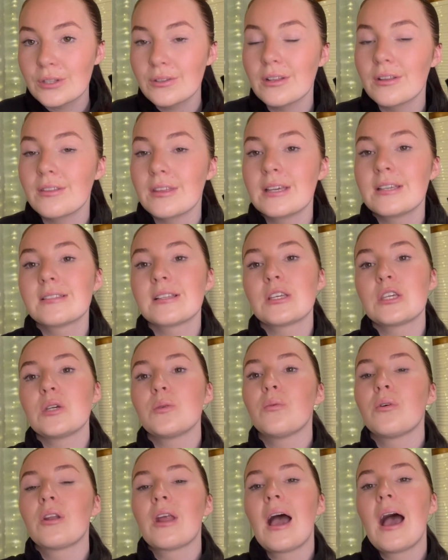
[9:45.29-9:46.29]
the things that you
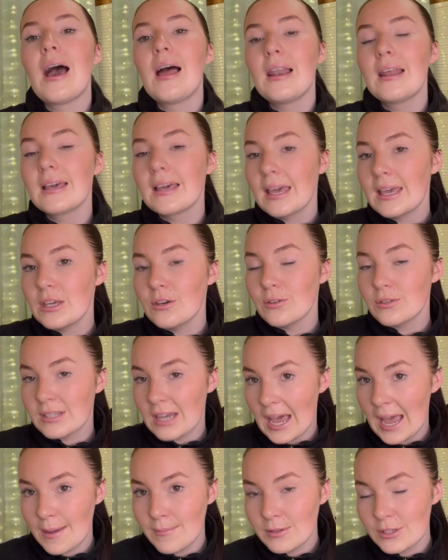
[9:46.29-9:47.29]
want to allocate your
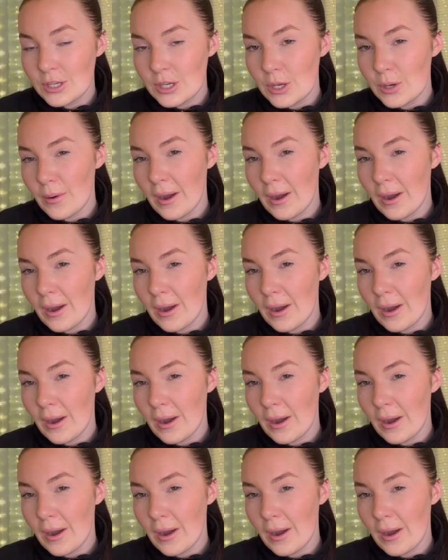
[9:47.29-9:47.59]
time to,